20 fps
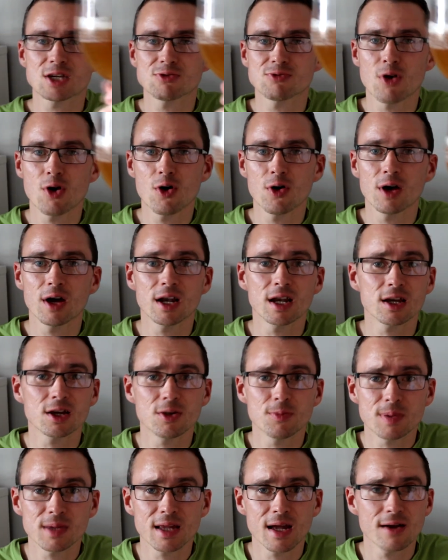is wrong, and it
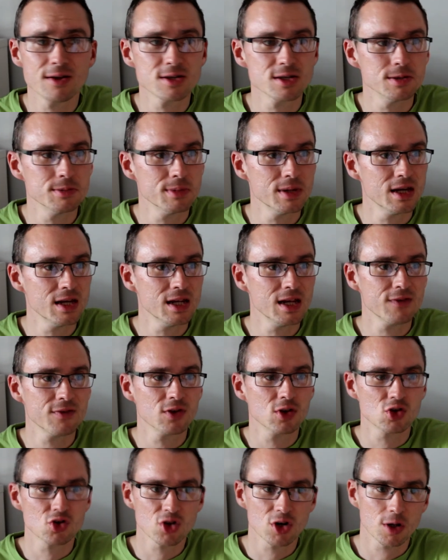could be down to me
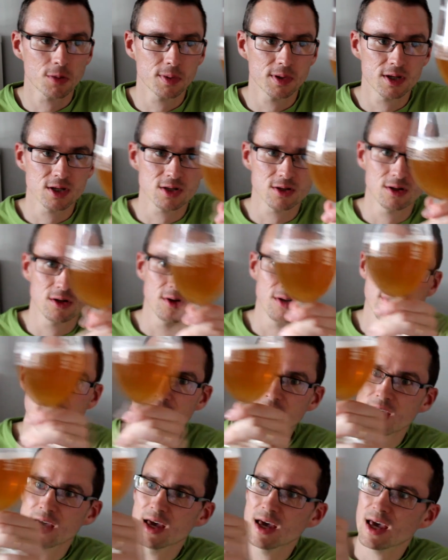leaving the dry up in there too long,
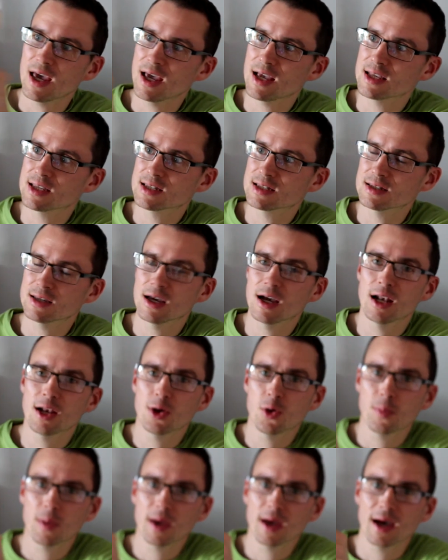it's a
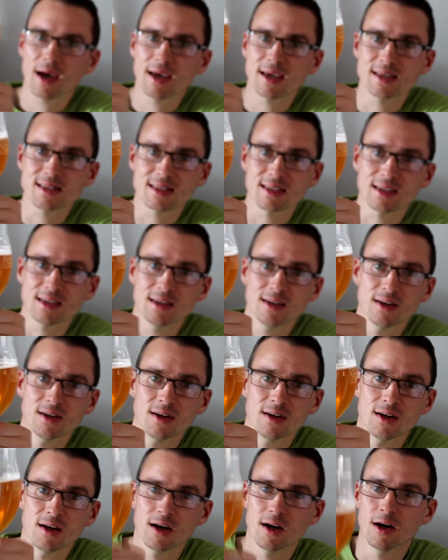little bit hazy.
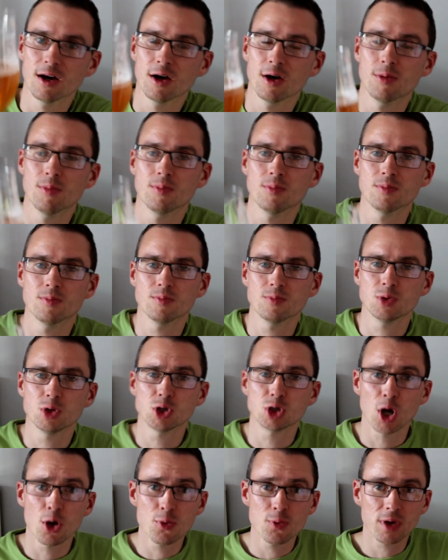
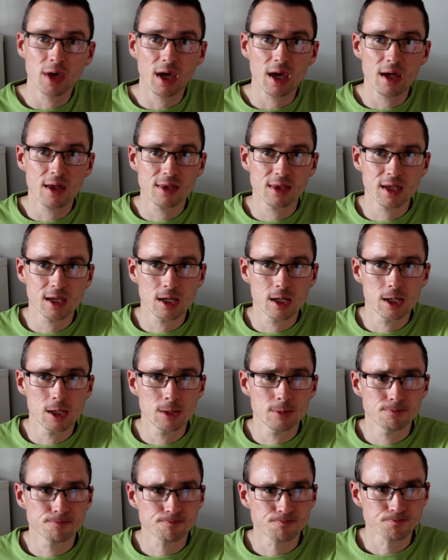You don't get
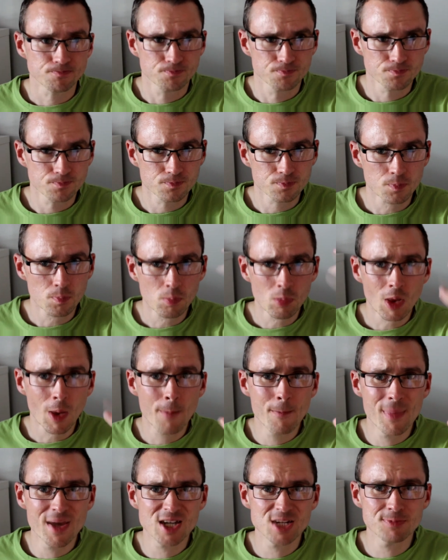the
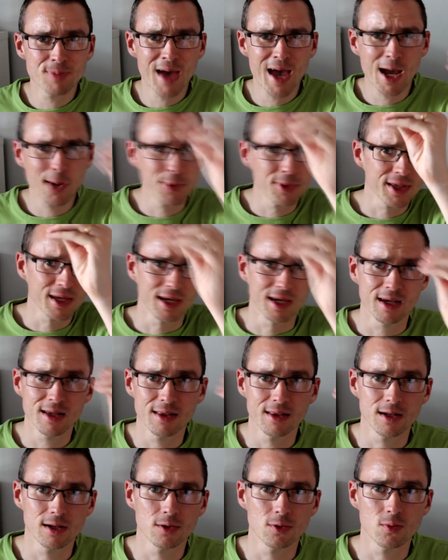mesh bag with the
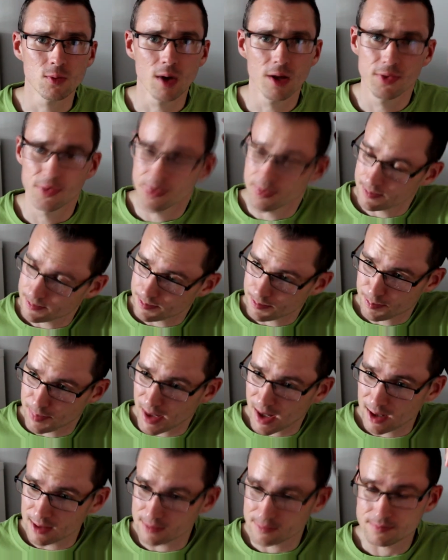kit, the little one,
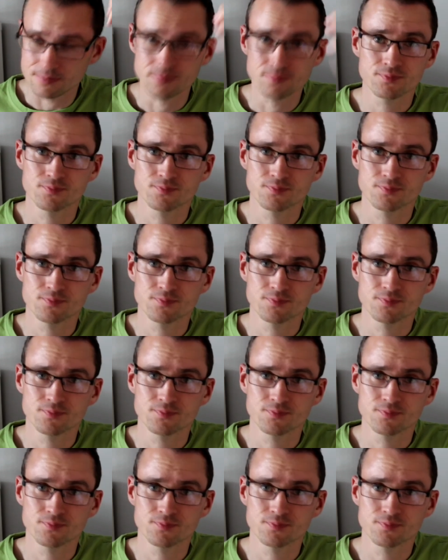but